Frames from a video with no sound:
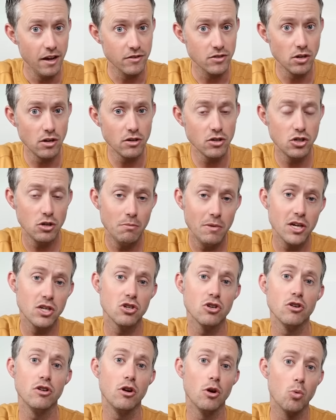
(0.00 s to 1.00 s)
as long as you make
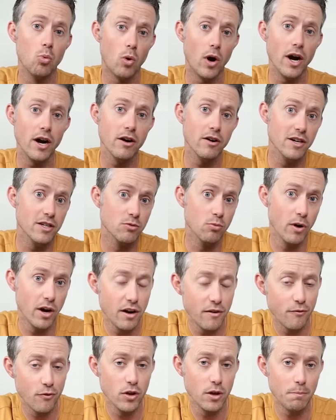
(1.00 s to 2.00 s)
sure your wire is
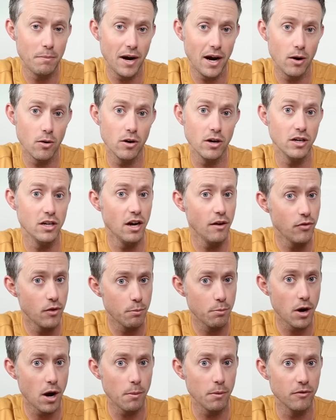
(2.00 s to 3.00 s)
rated for the power and you have
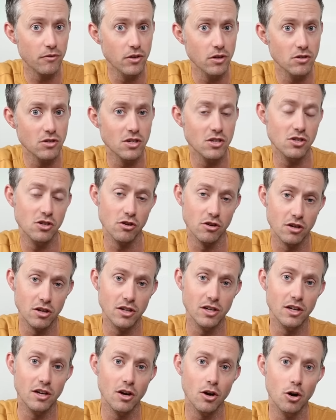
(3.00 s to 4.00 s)
the proper fuses, you're
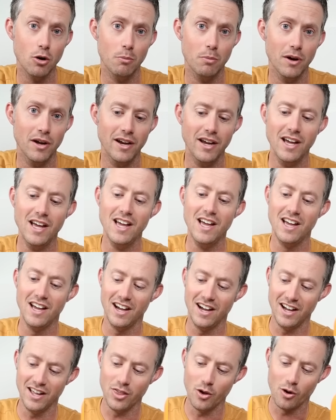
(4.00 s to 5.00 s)
good to go, but
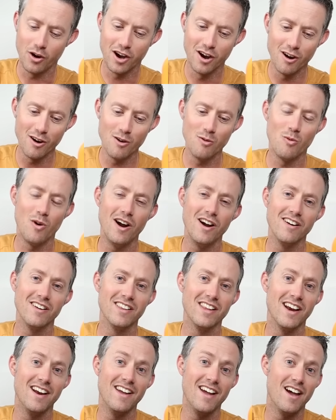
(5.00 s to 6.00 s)
the current
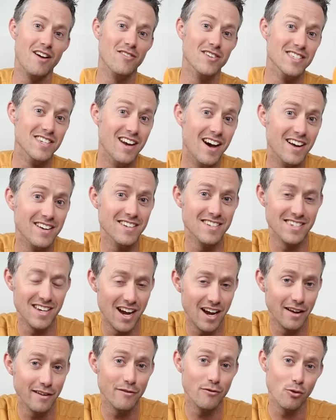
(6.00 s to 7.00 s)
wiring that I have is not
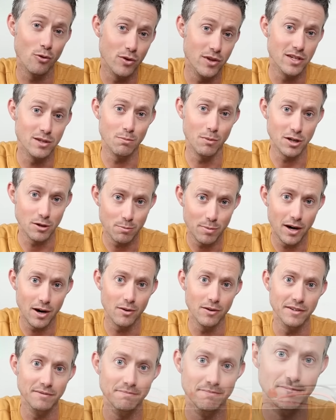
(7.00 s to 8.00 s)
designed for this much
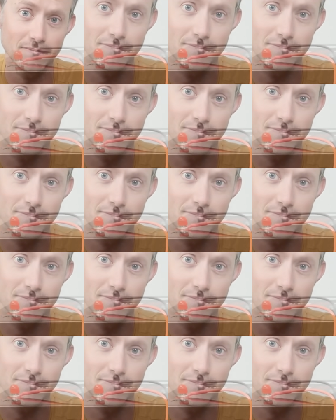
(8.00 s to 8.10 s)
power.